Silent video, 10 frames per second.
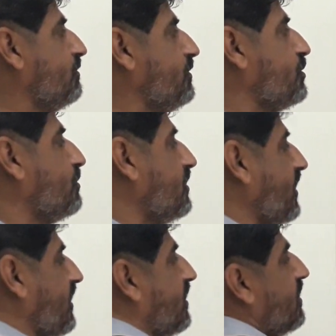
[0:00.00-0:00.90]
we should
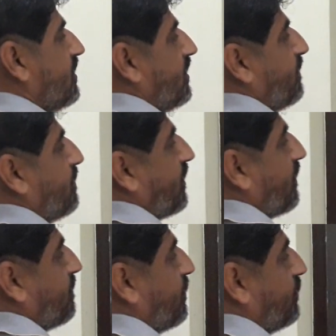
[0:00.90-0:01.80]
take number
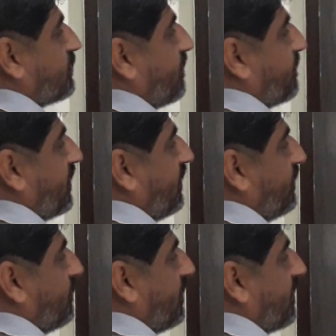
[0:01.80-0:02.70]
of moles of
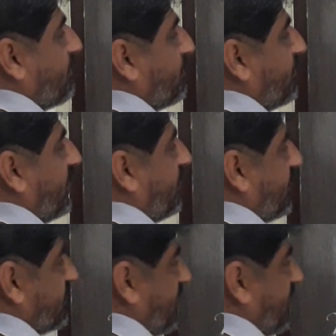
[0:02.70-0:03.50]
particular component as